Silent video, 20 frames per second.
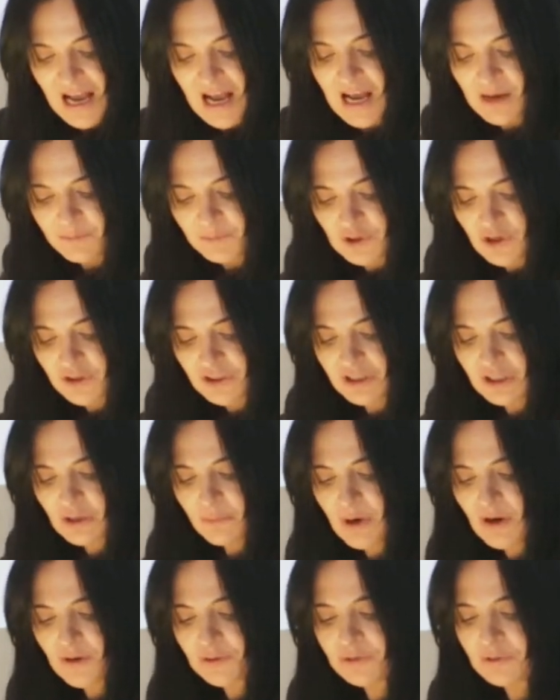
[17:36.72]
I'm talking
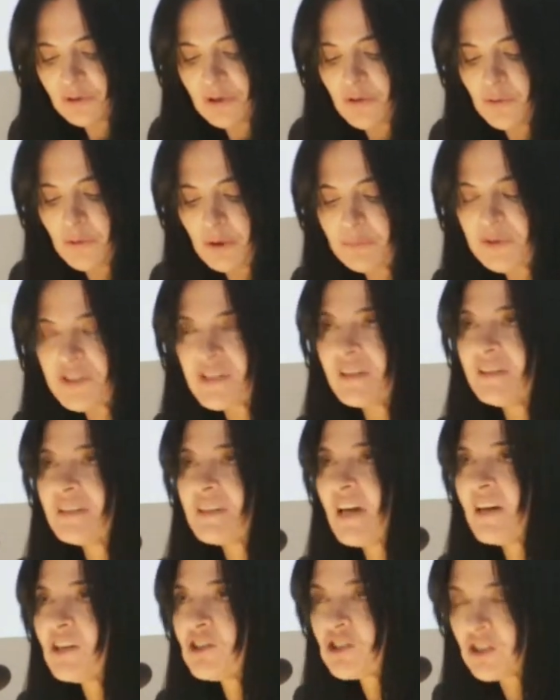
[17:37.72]
about
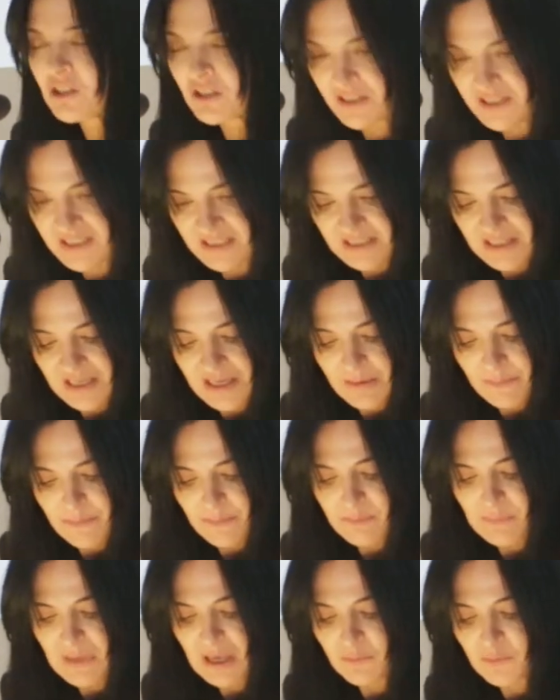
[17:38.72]
representations,
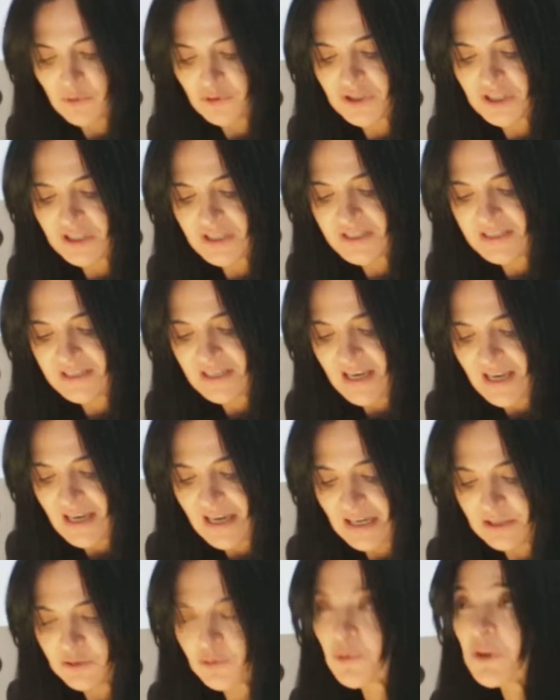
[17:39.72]
memories,
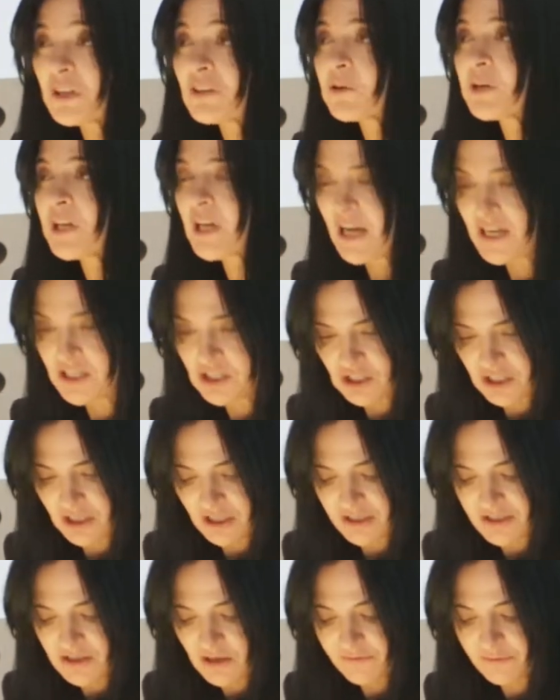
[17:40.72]
and
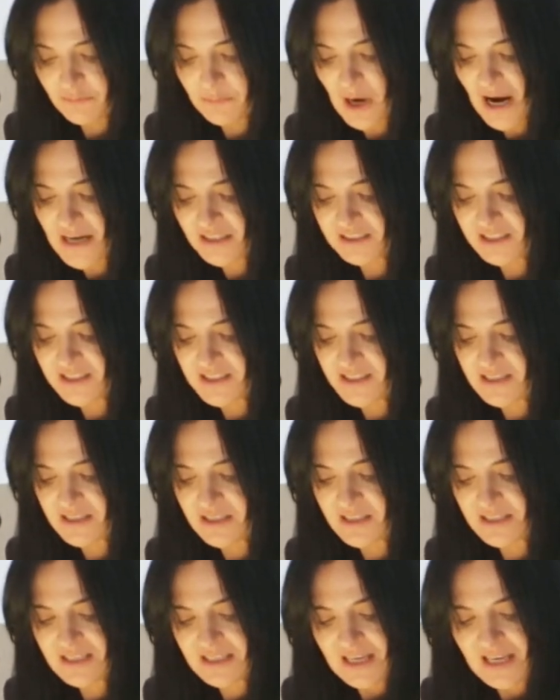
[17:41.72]
recreations of
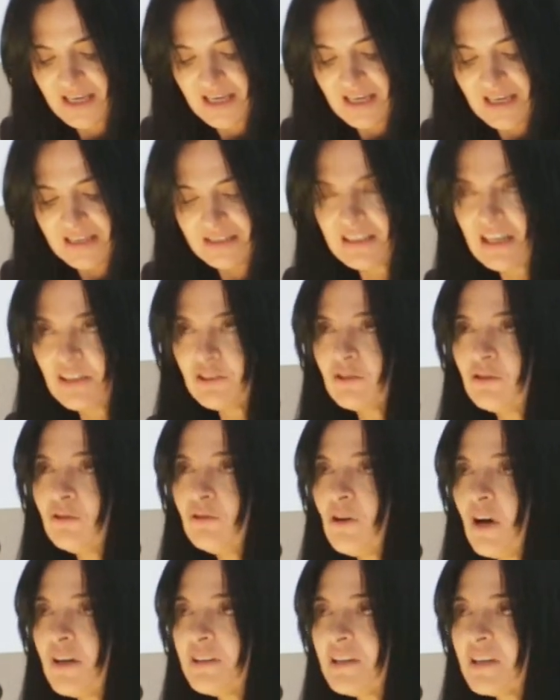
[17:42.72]
practices that do
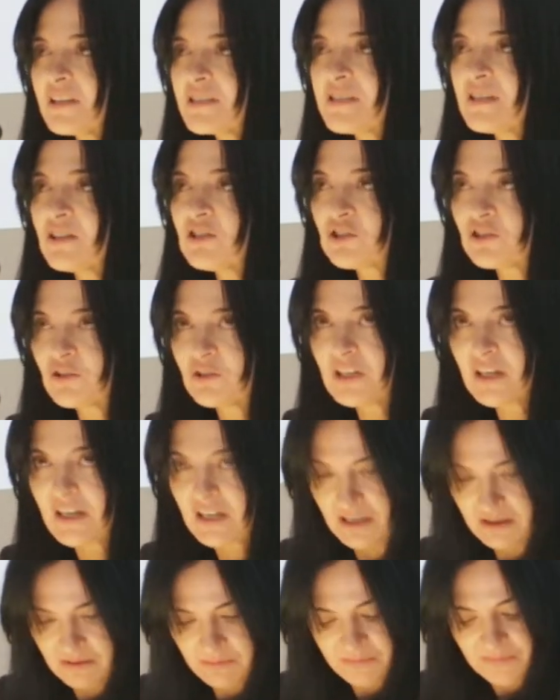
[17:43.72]
not exist
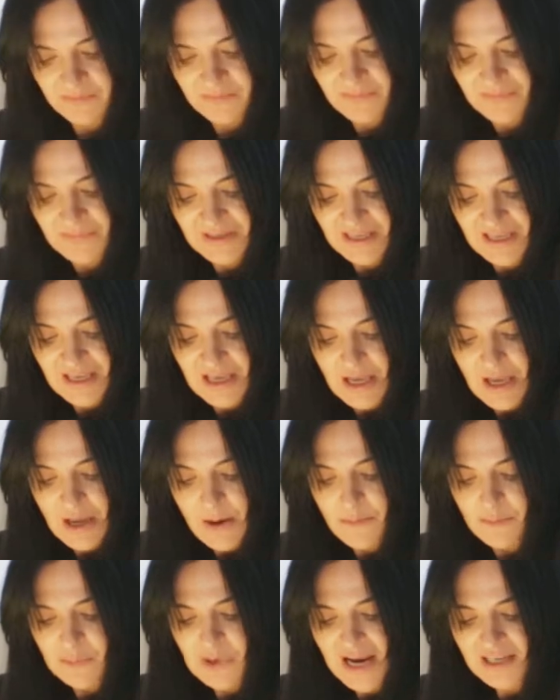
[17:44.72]
today.
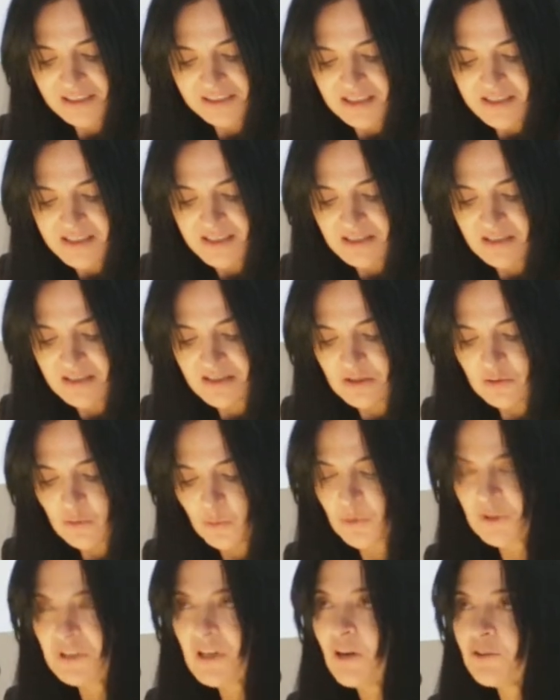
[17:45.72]
Practices
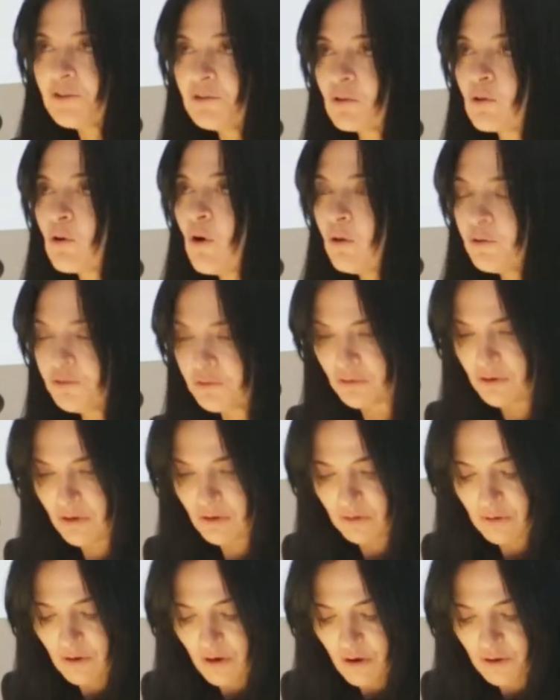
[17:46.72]
without
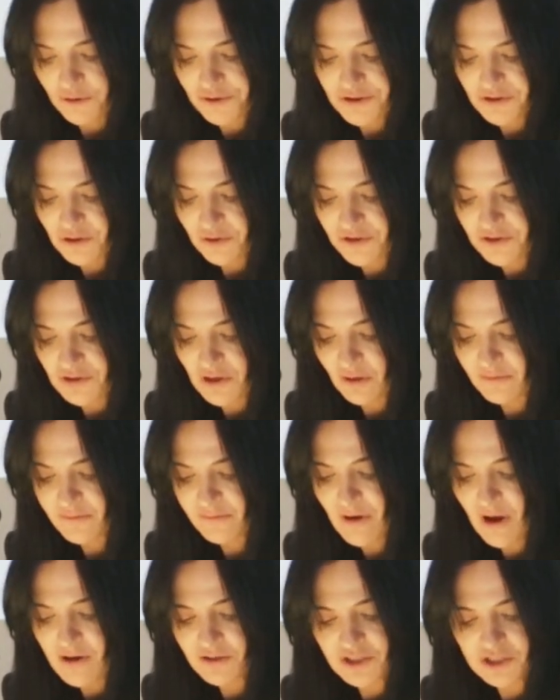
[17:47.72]
cultural or social
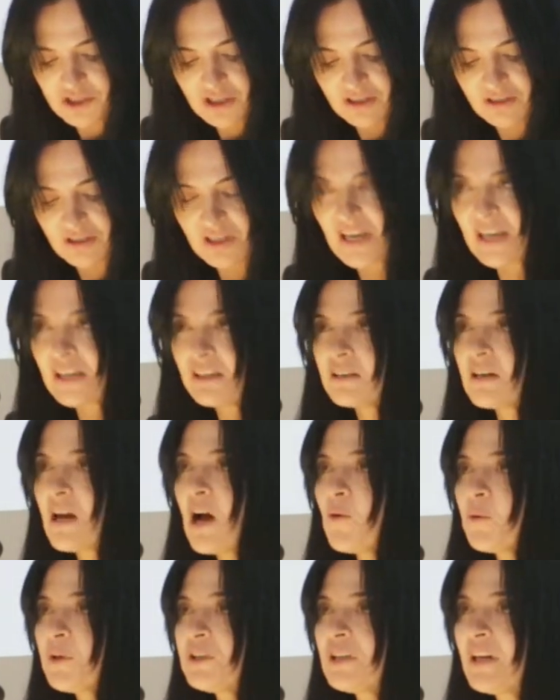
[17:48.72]
function in
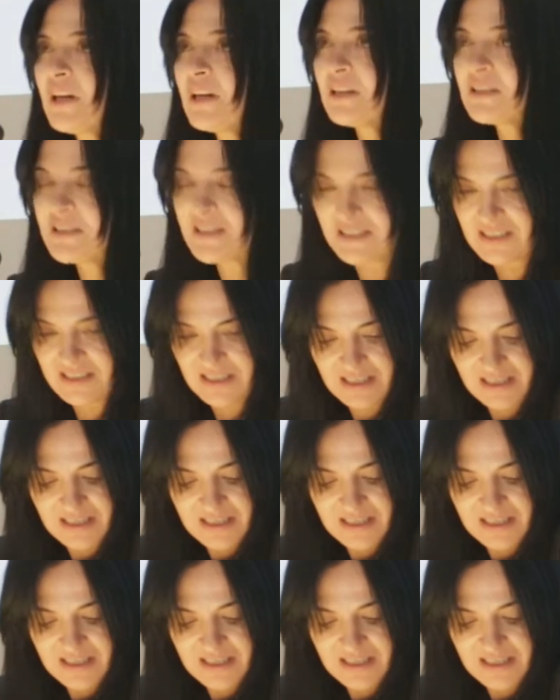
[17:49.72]
nowadays